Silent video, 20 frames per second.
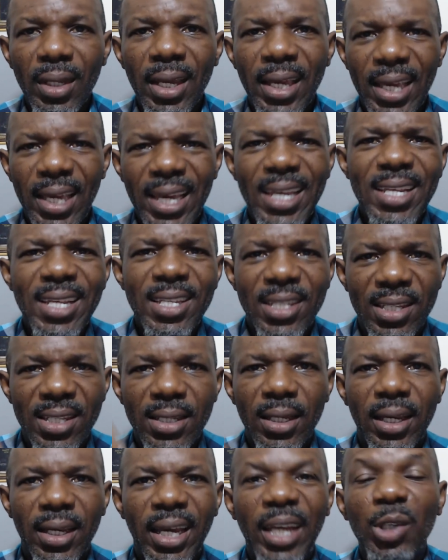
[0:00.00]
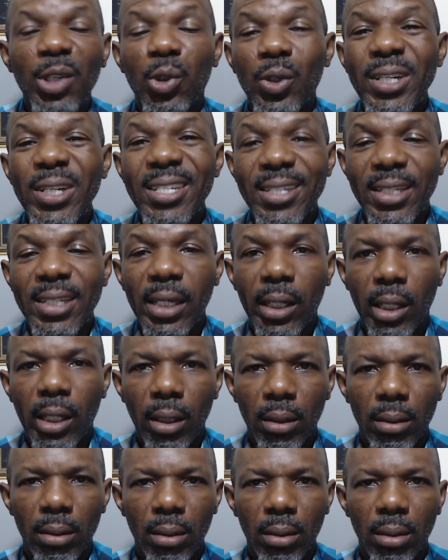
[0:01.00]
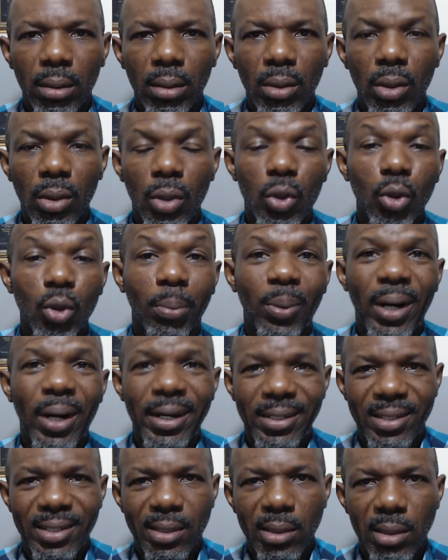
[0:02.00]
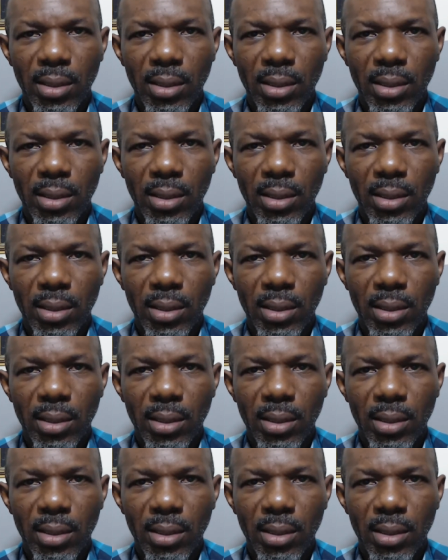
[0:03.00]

is intrinsic to price.